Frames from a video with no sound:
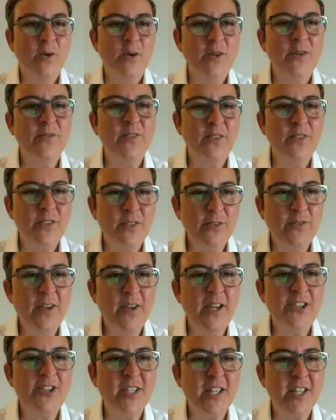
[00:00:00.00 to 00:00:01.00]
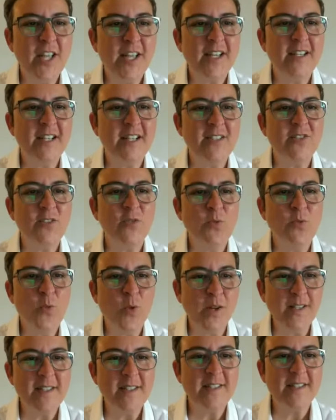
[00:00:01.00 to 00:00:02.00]
We've, you've educated us on
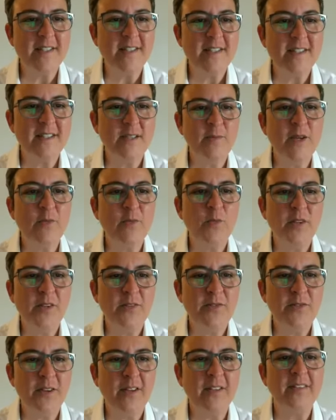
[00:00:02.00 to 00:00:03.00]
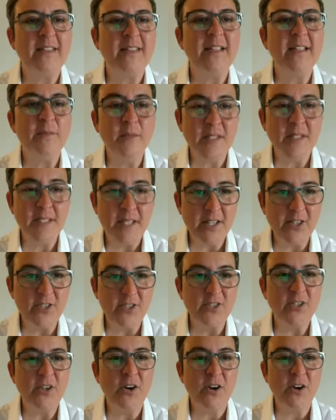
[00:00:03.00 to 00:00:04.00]
one system and we felt the
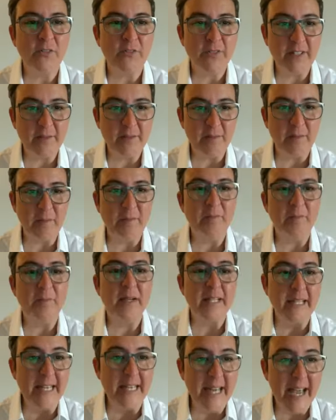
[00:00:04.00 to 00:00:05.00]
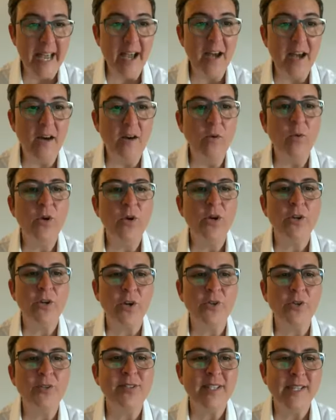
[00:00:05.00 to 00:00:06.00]
limitation of it. But now we are
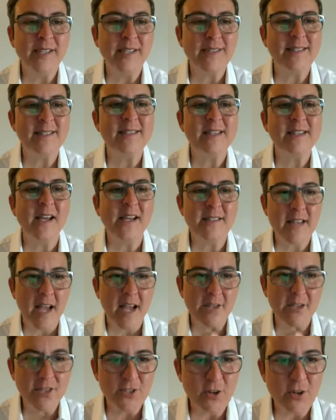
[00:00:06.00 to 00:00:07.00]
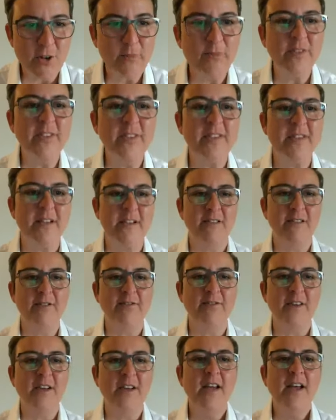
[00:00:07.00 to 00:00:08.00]
going to exercise our sovereign
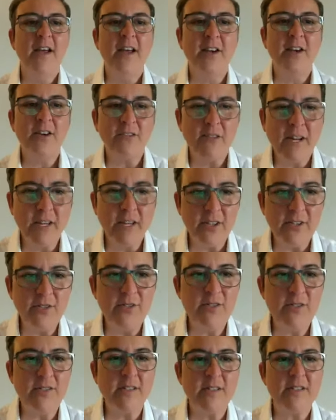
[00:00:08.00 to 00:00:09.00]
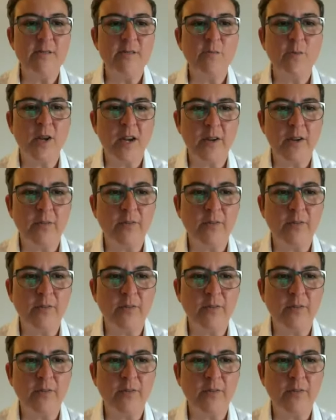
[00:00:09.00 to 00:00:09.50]
self and create a new system where